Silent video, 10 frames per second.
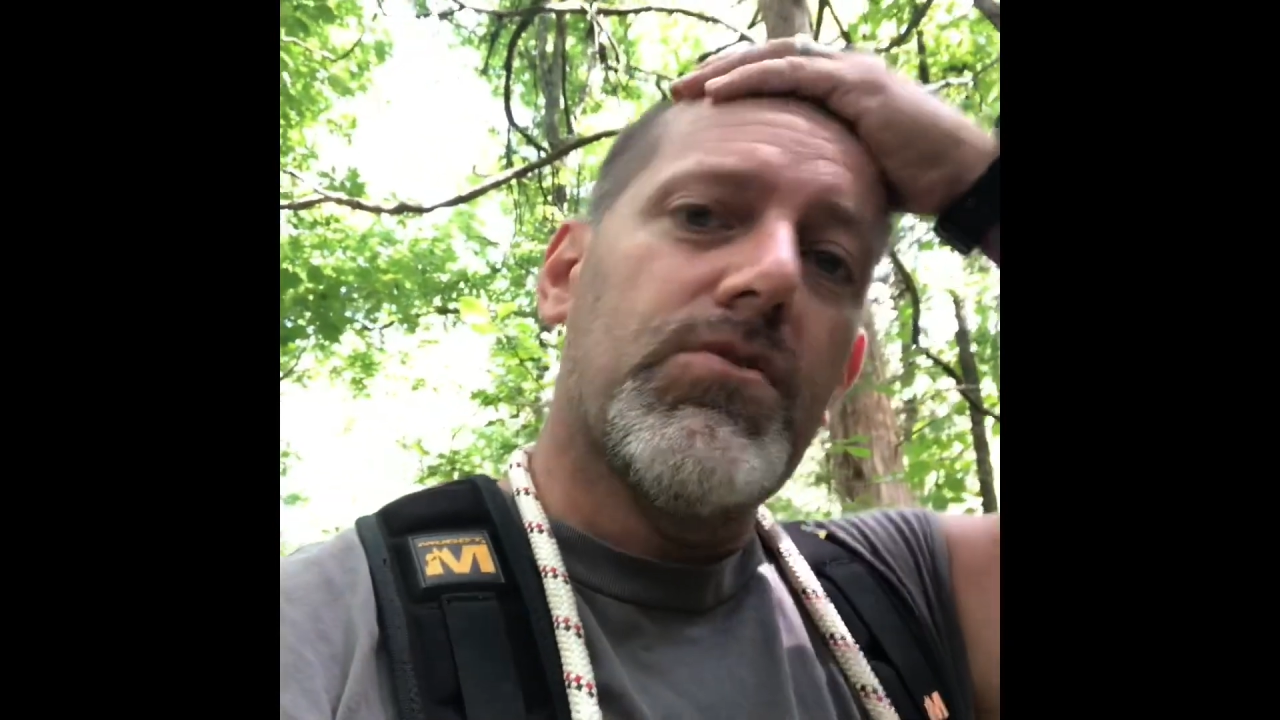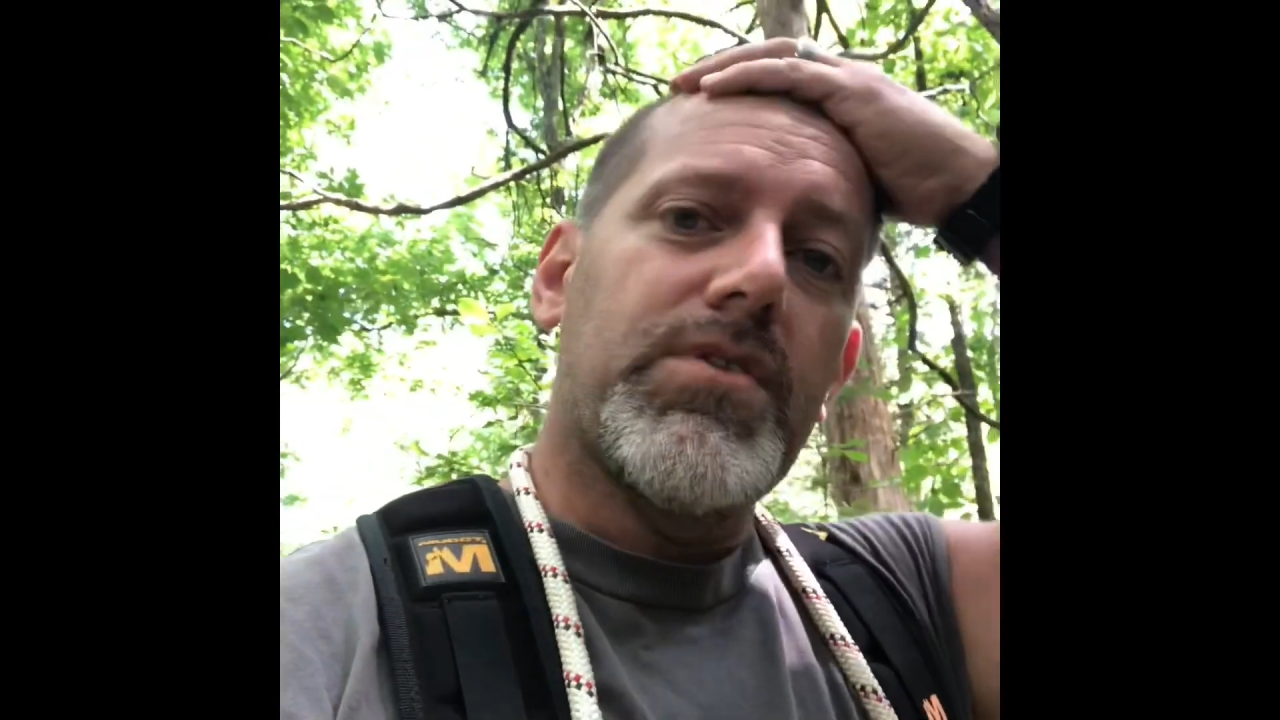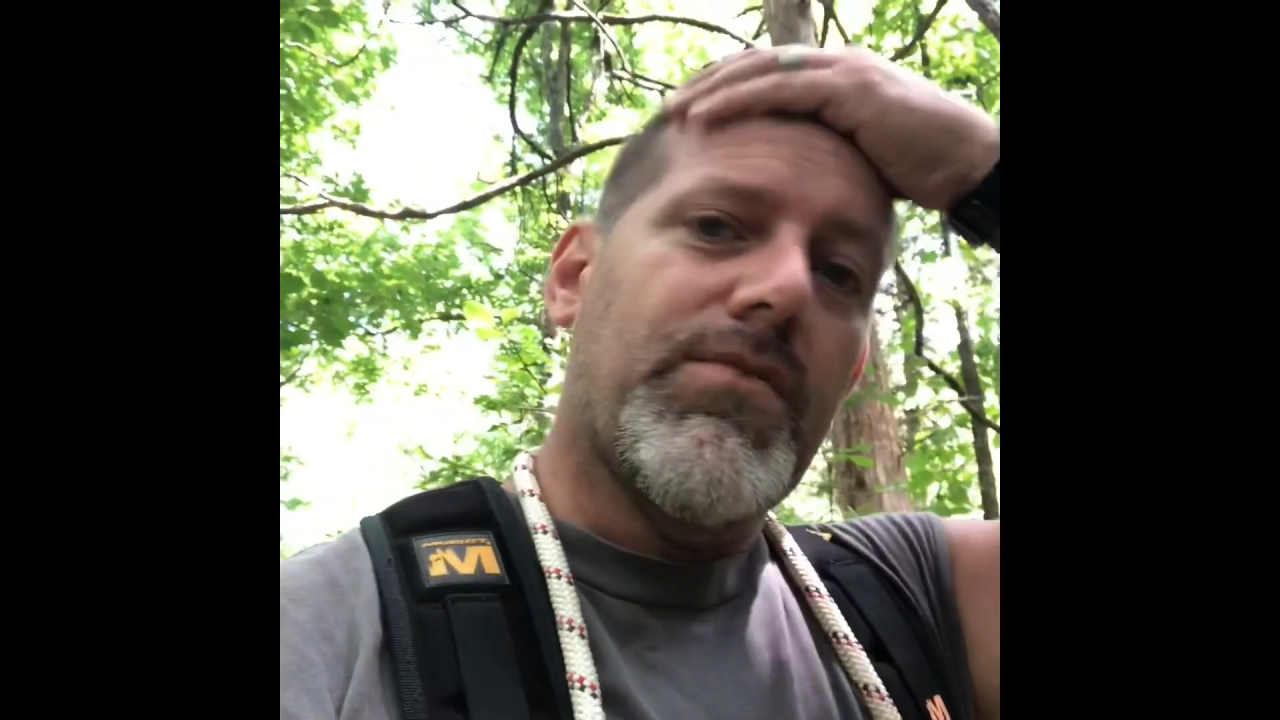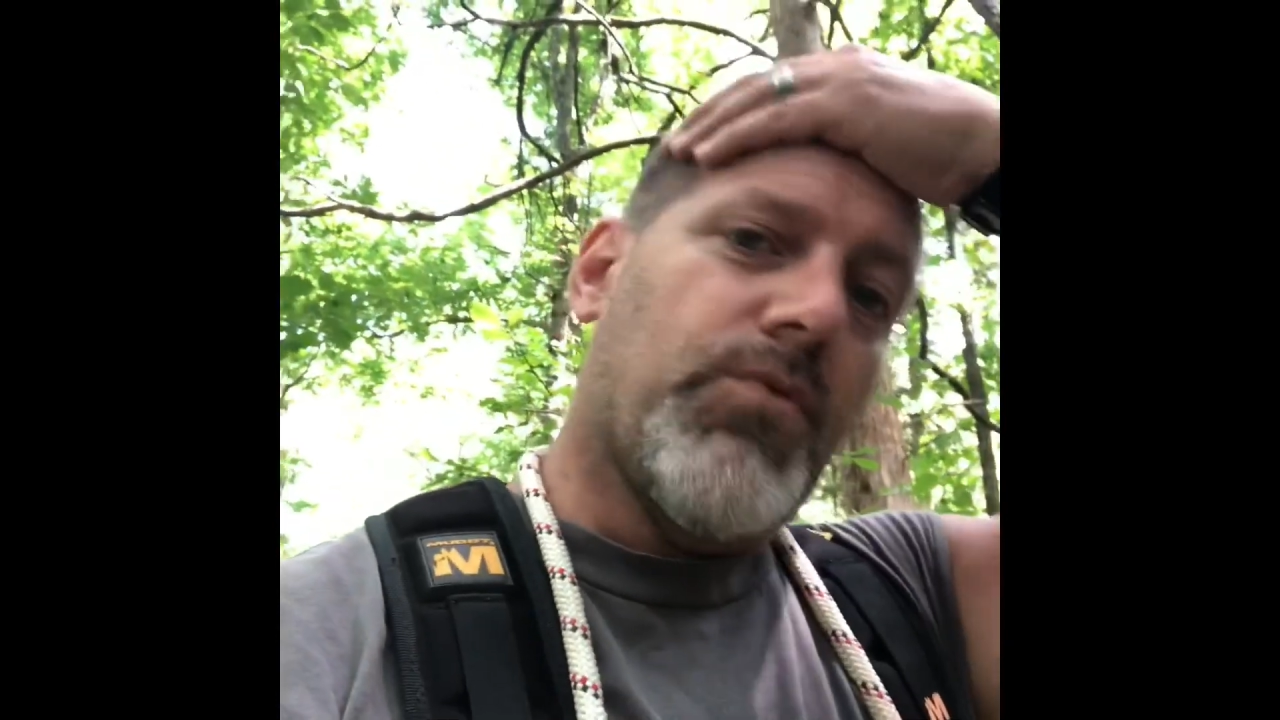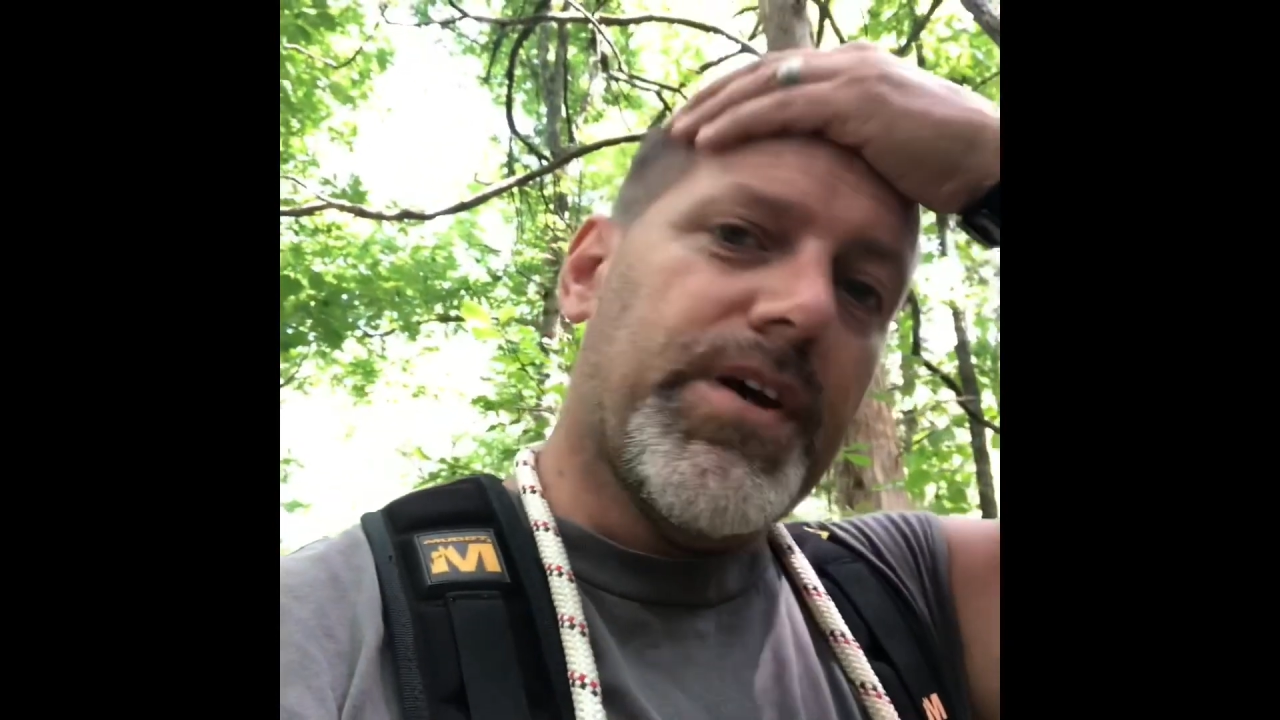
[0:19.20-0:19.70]

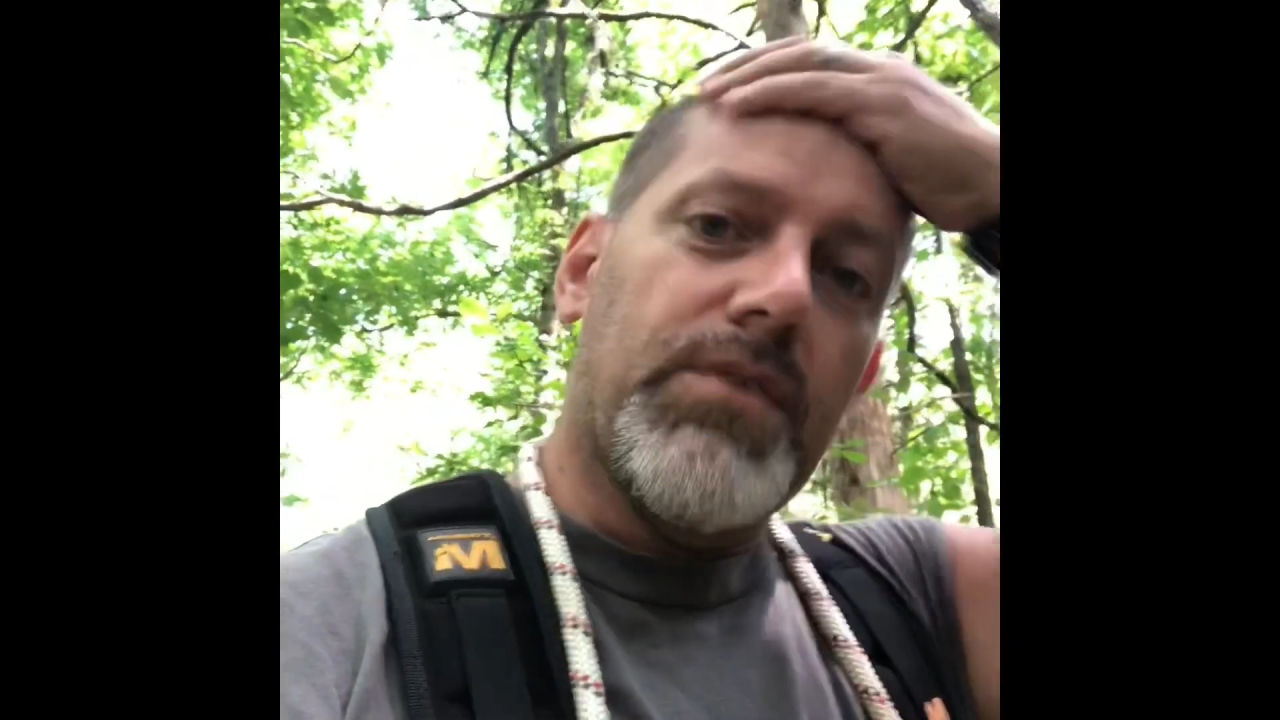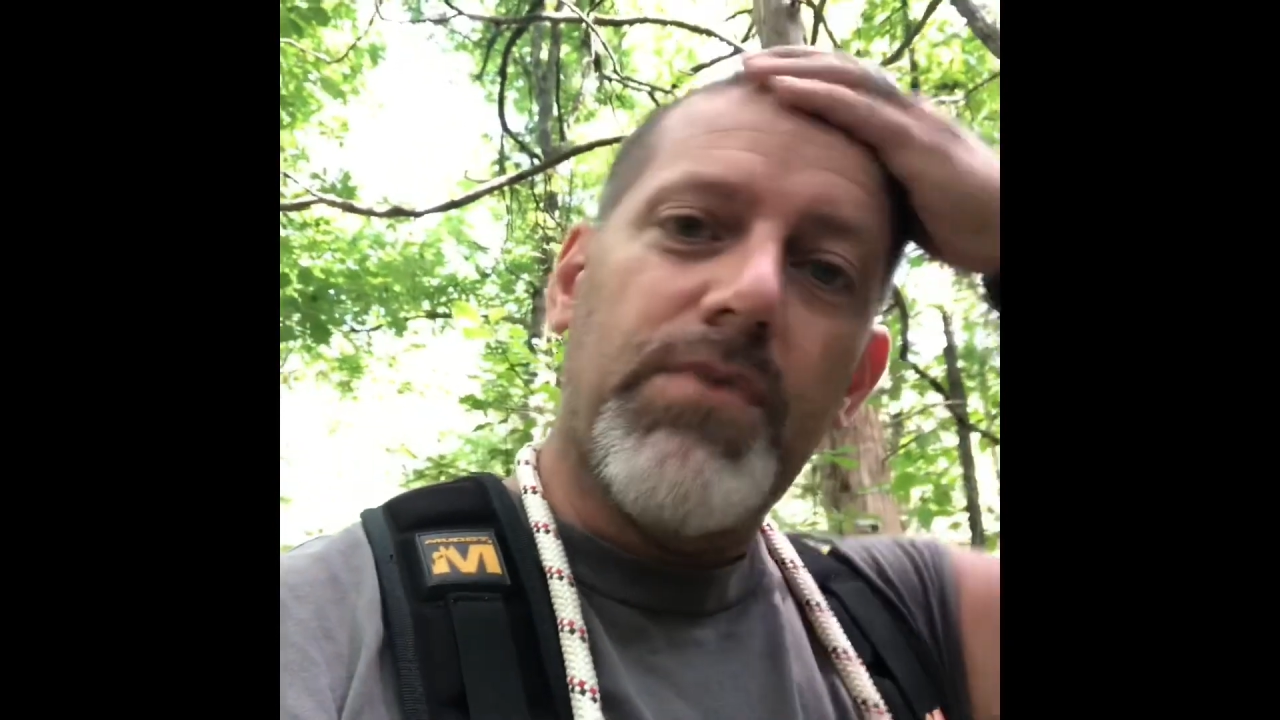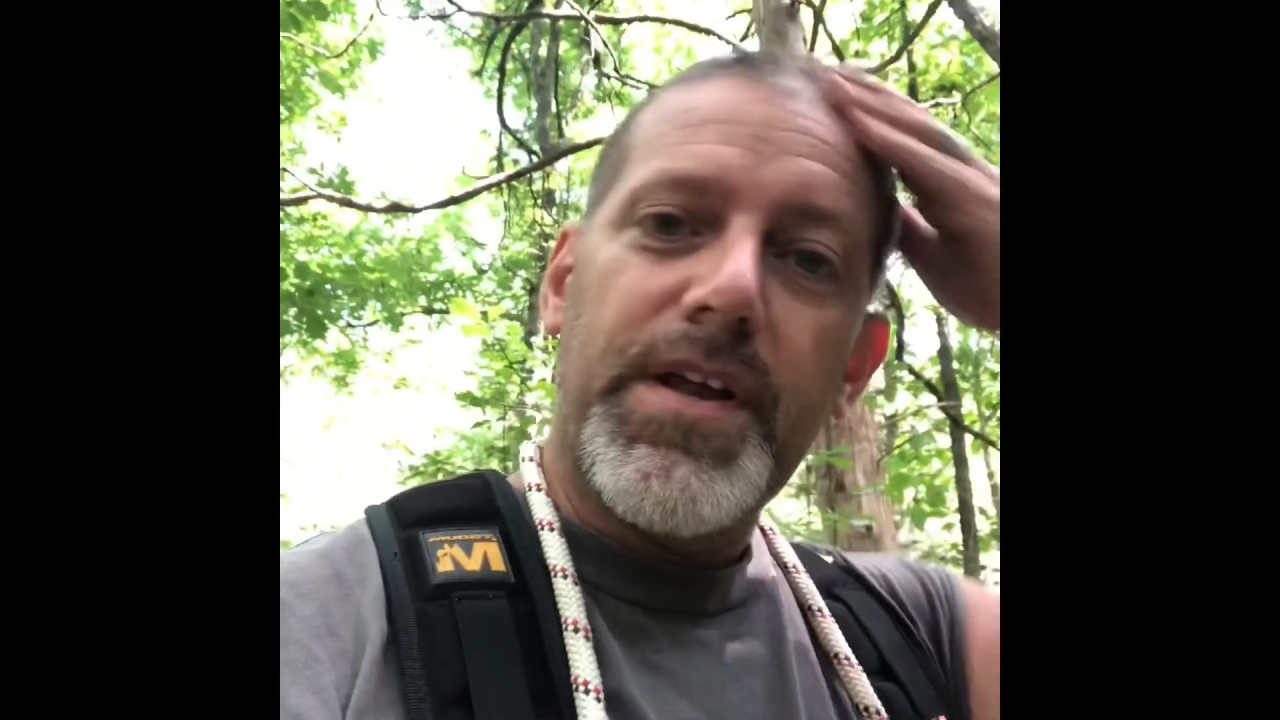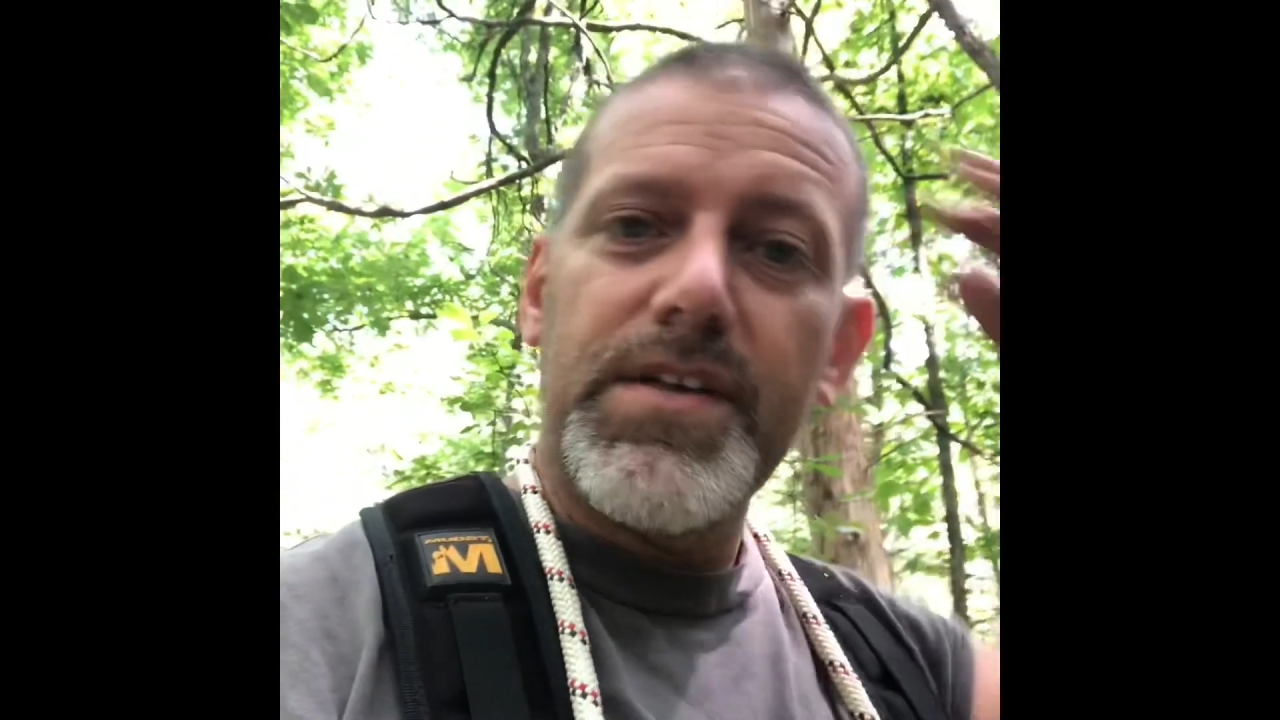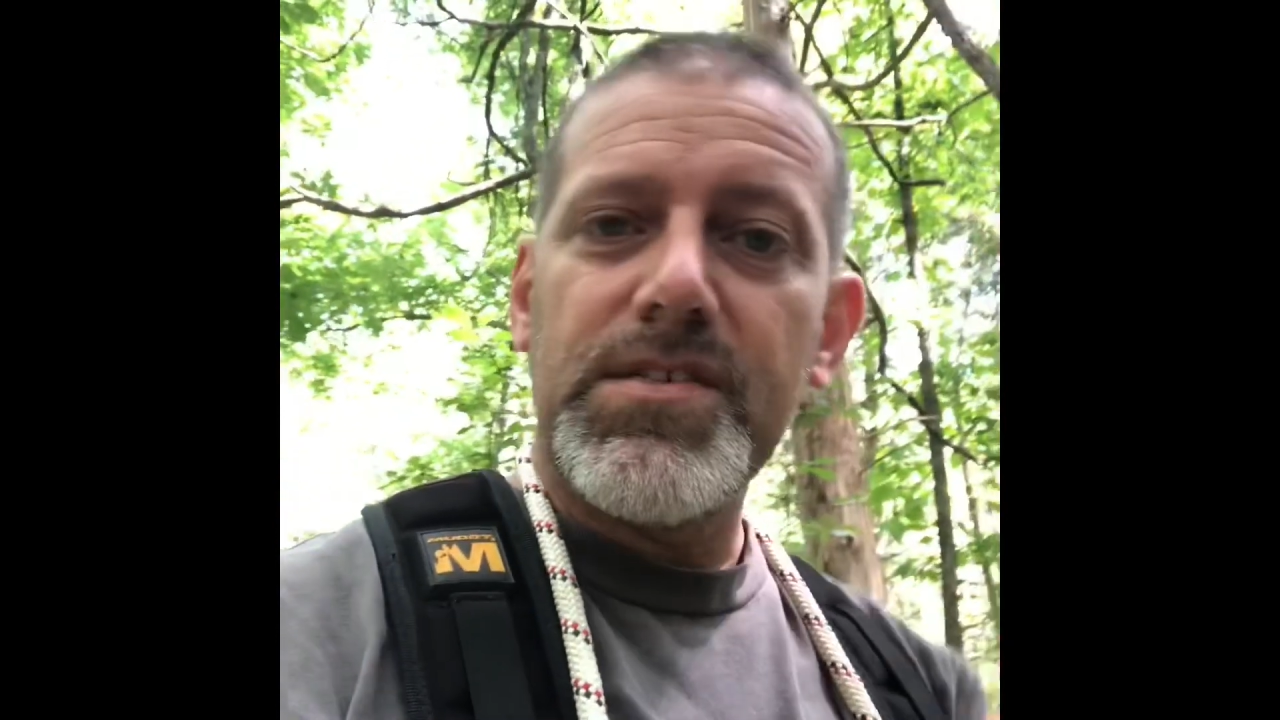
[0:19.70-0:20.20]
whenever we get
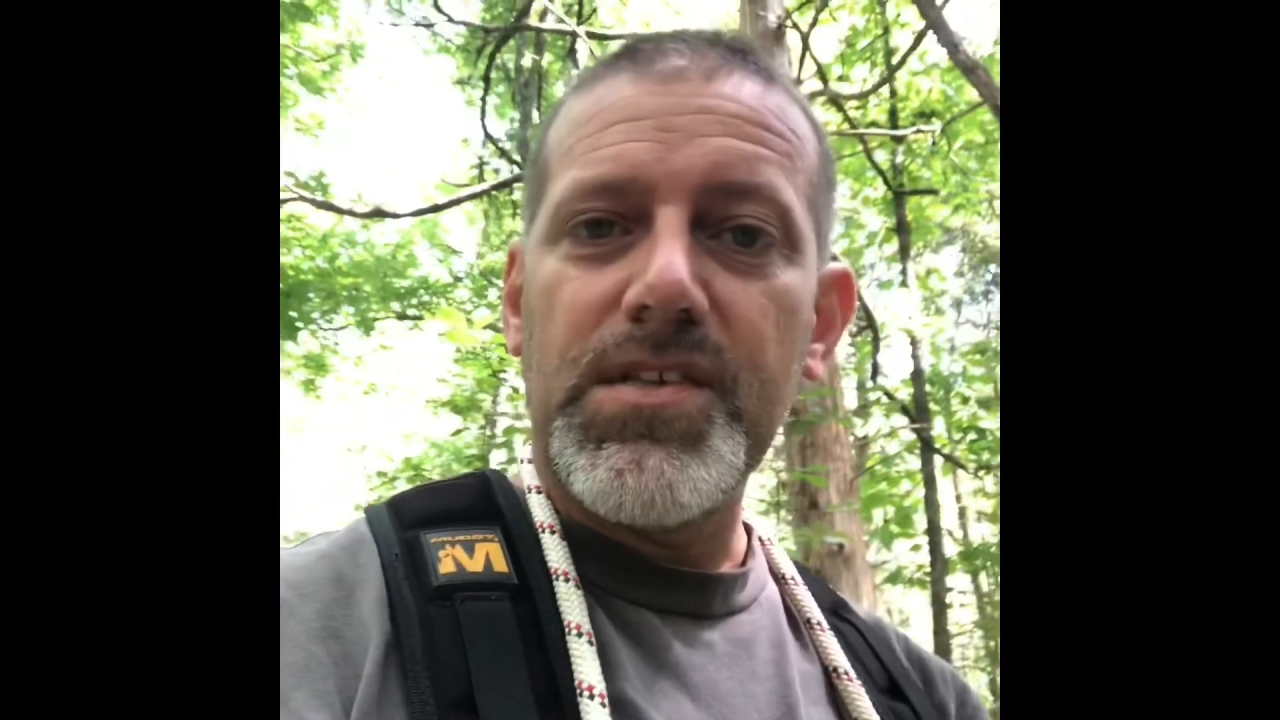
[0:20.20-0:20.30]
ready to